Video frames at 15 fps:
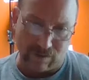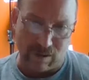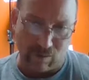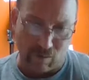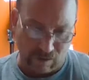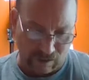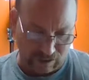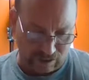so I
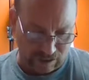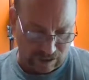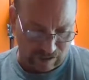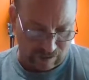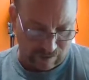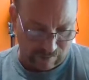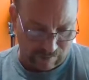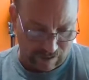wanted to
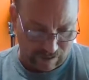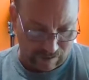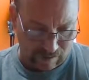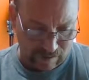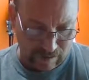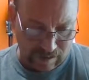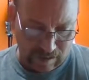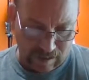shout him
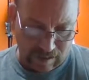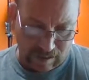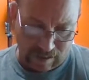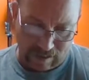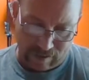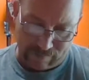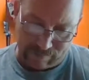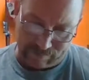out.
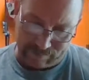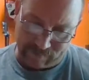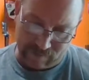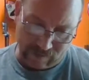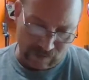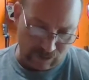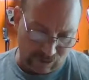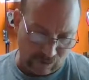Um,
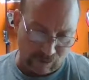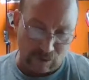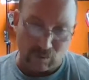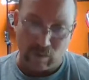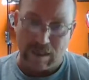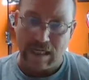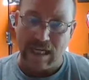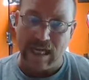soon as
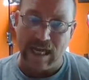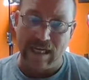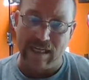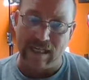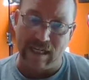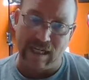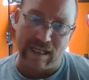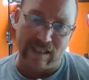we
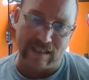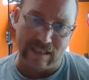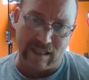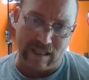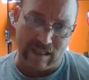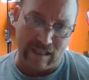end, uh,